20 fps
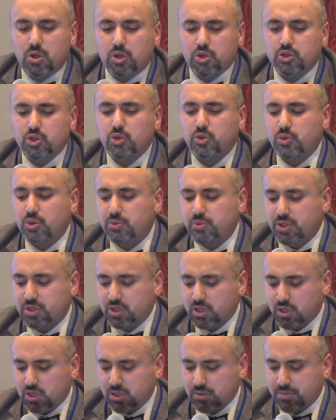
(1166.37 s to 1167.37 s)
So when we
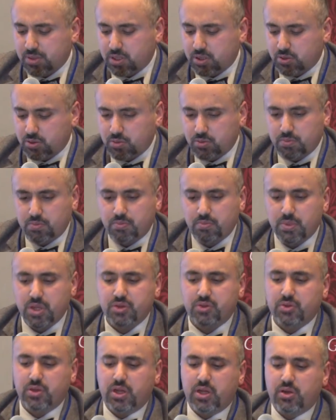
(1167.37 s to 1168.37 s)
talk about
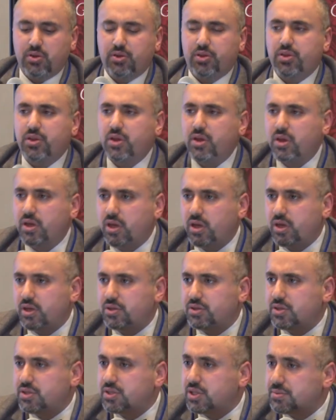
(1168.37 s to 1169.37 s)
mental health
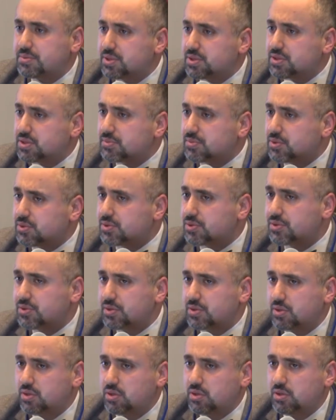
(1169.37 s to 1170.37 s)
and substance abuse,